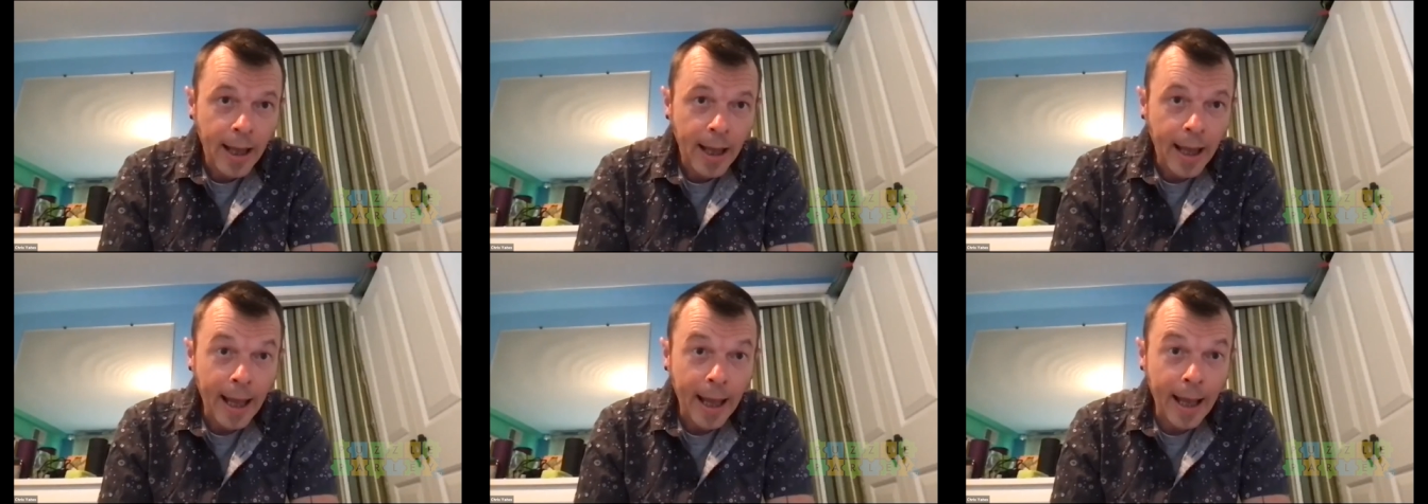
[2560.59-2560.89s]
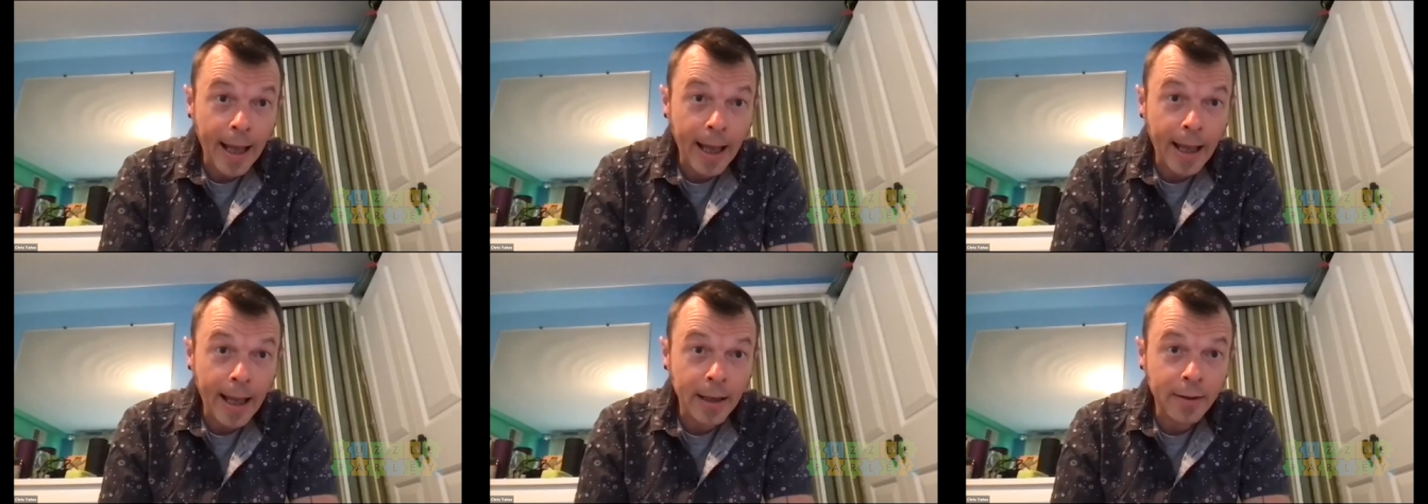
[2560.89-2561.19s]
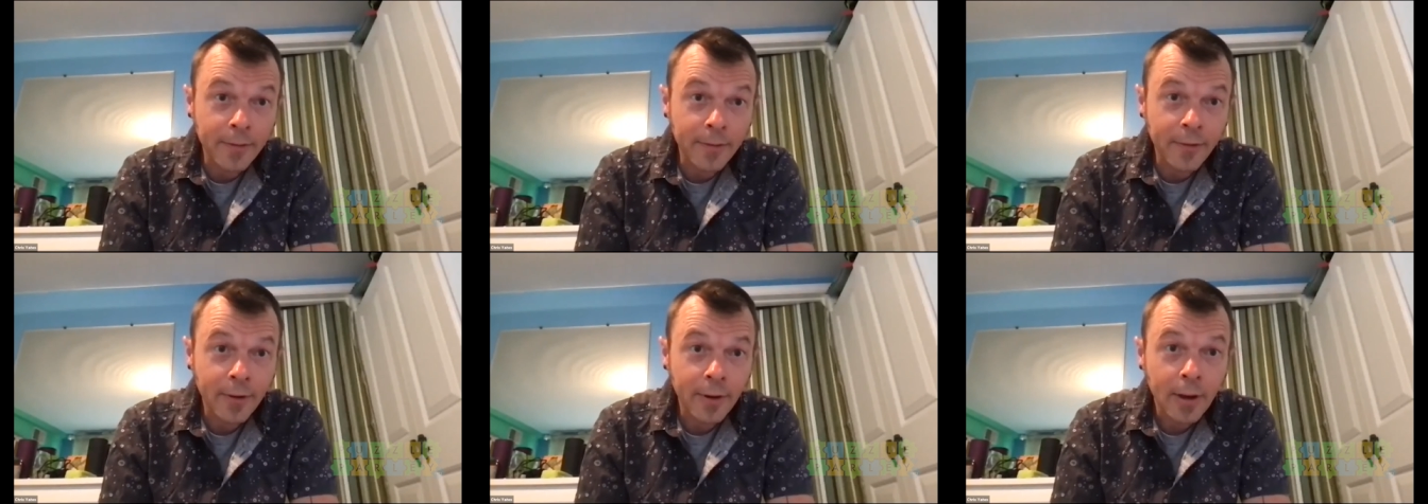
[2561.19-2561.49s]

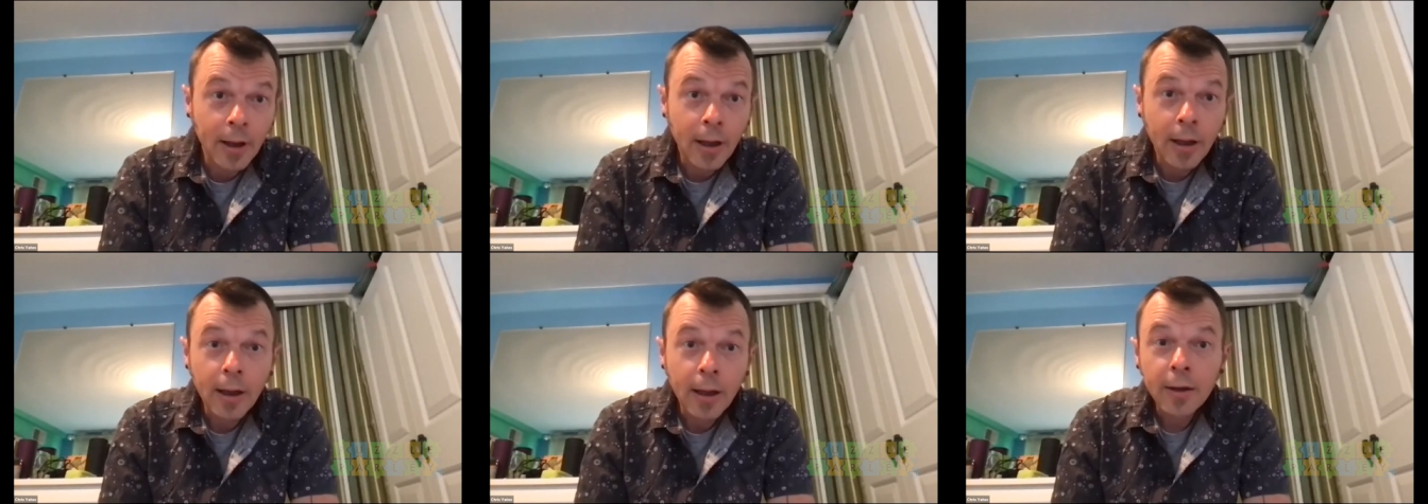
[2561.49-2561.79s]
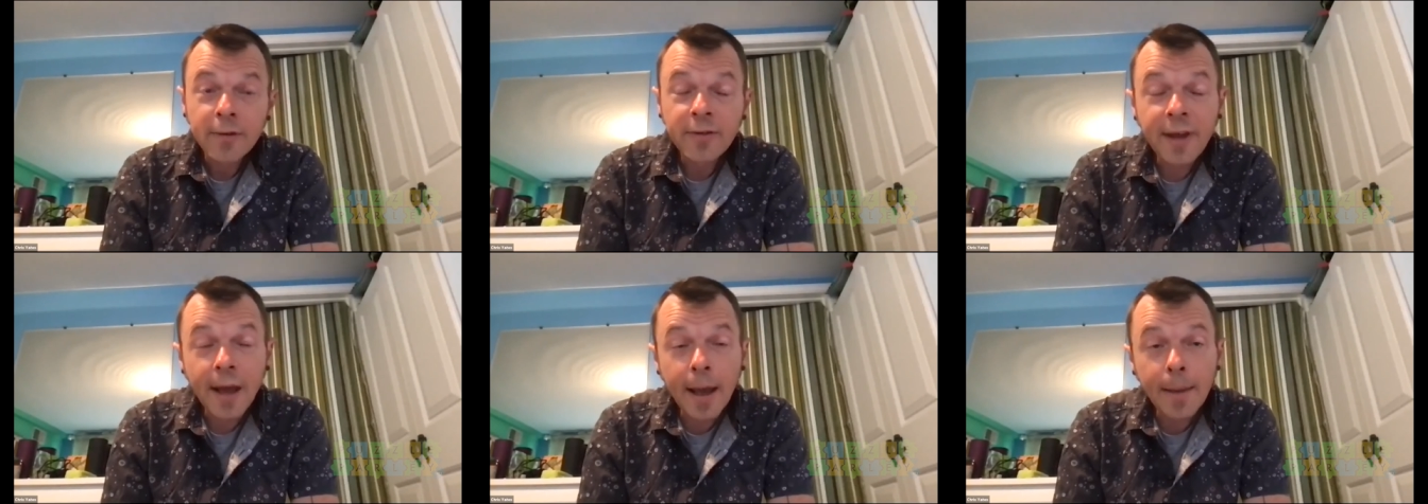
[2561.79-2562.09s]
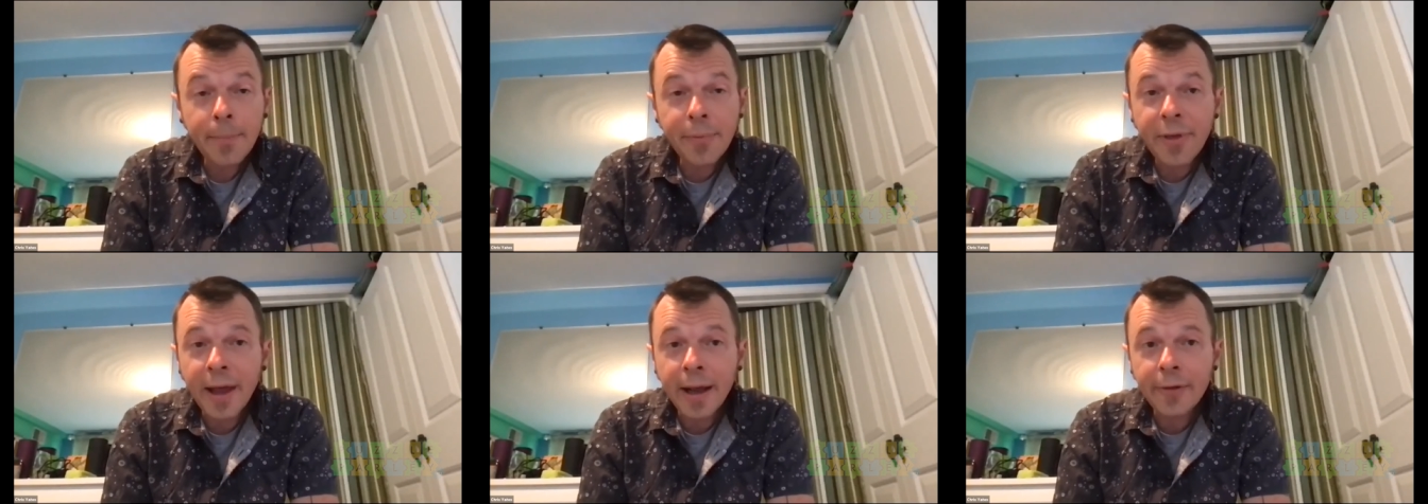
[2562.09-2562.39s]
And
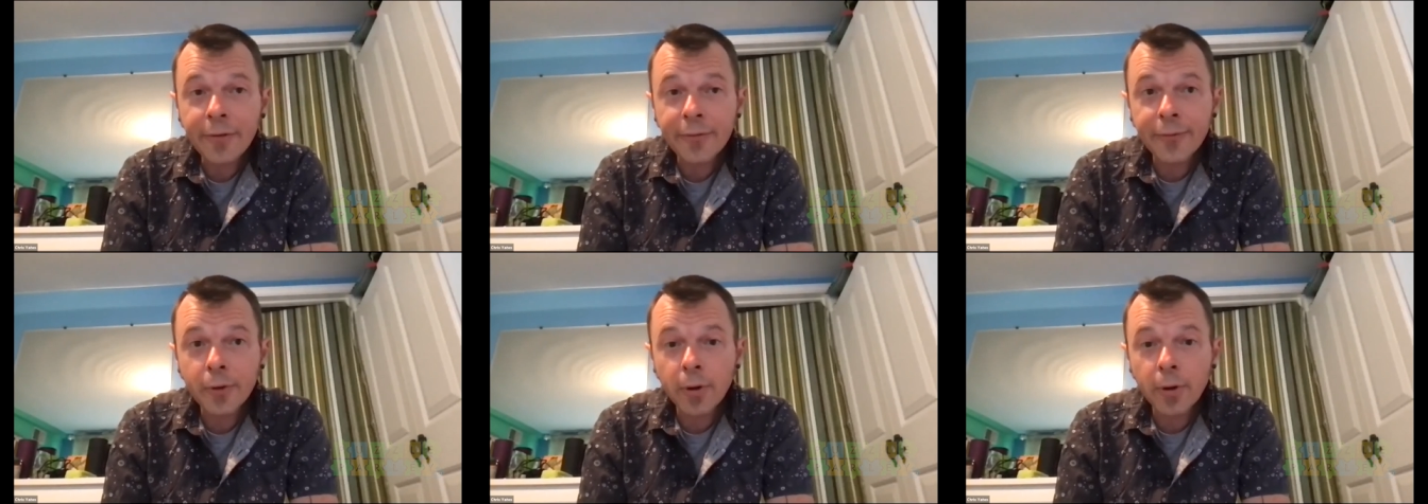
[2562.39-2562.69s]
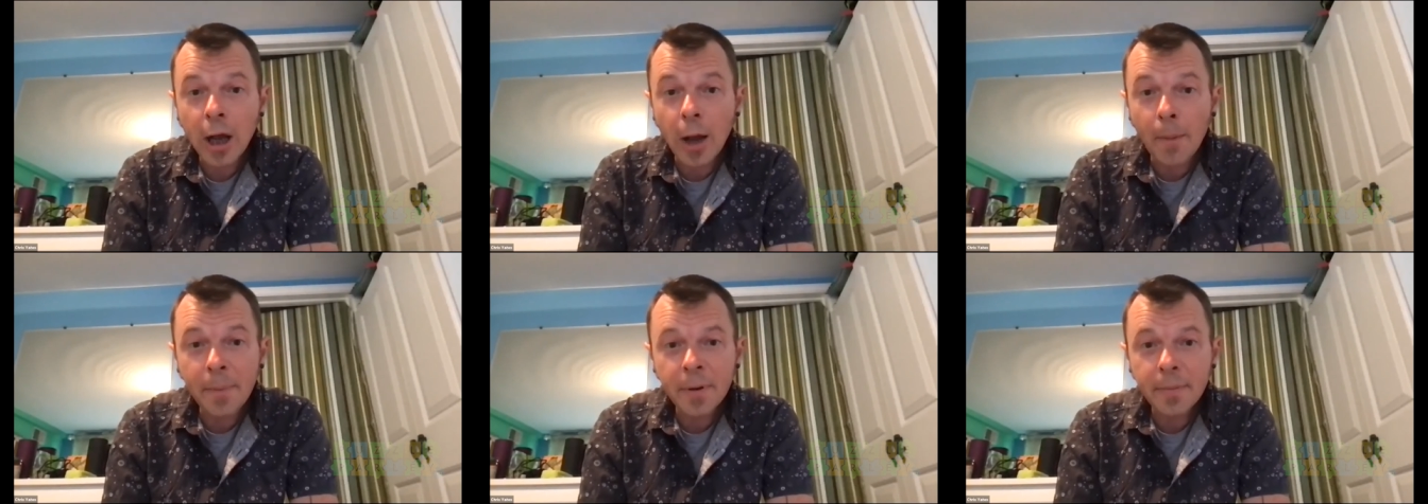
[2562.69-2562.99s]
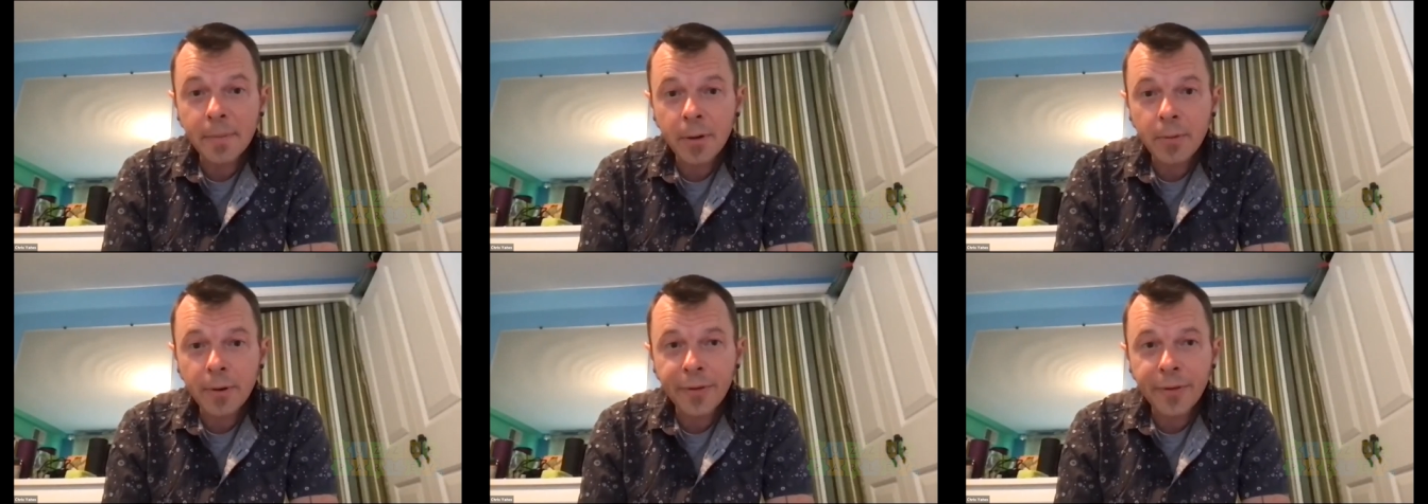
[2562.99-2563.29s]
Deb, thanks for helping
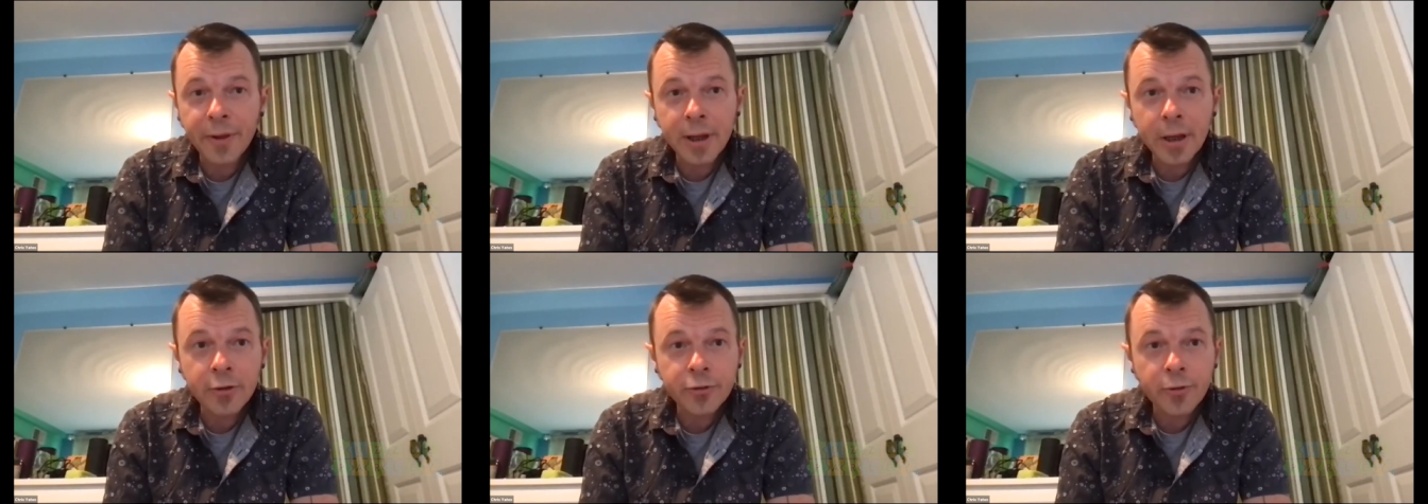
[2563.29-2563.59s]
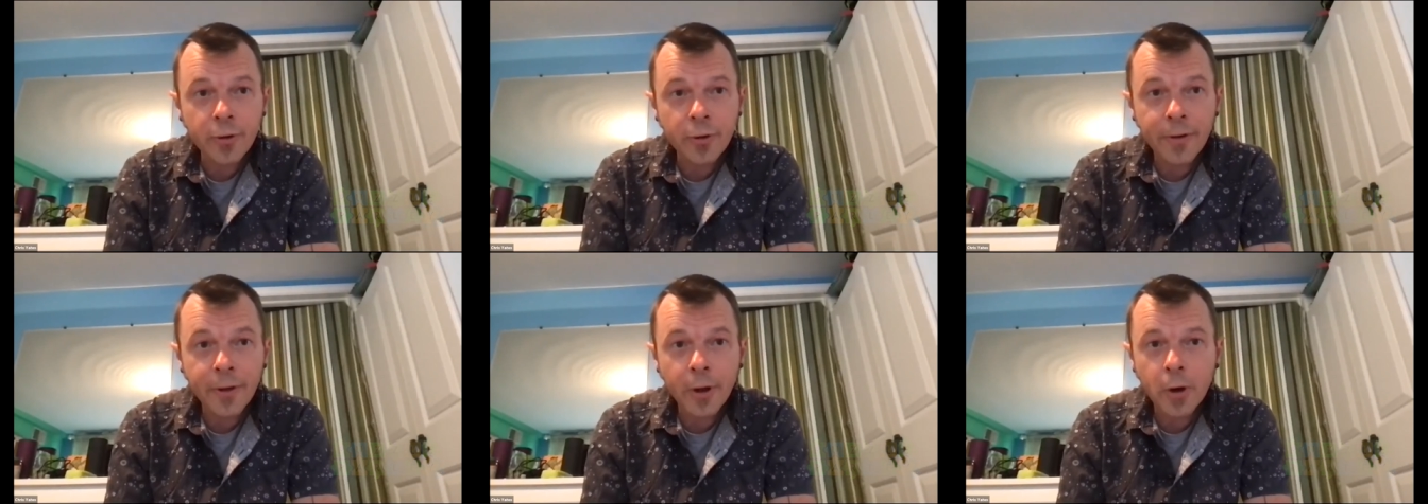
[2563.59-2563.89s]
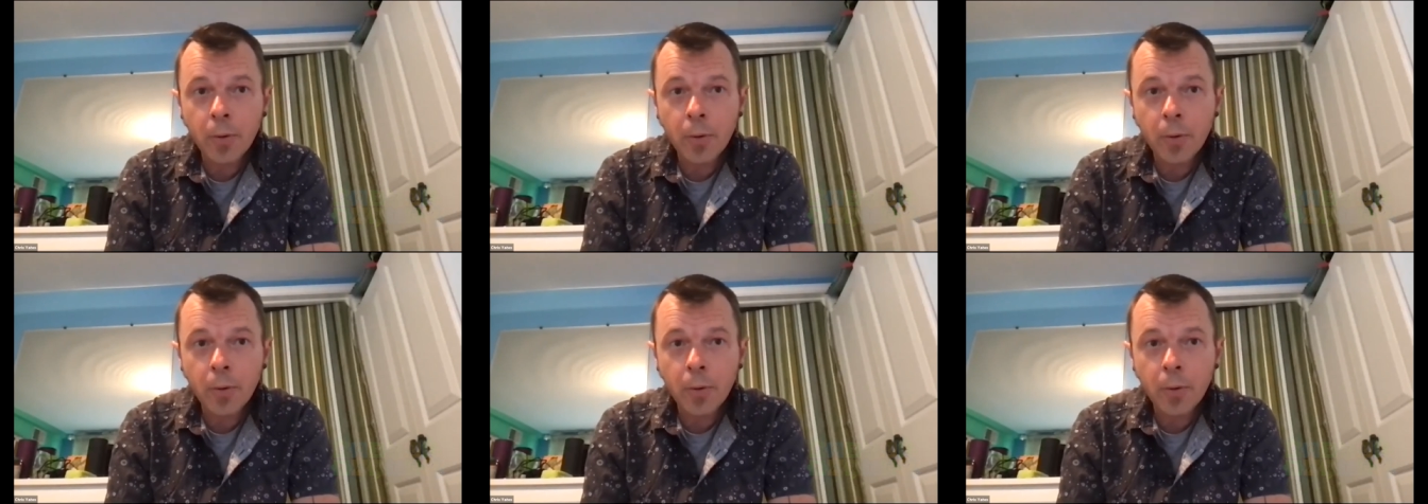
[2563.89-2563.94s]
me with the intro and the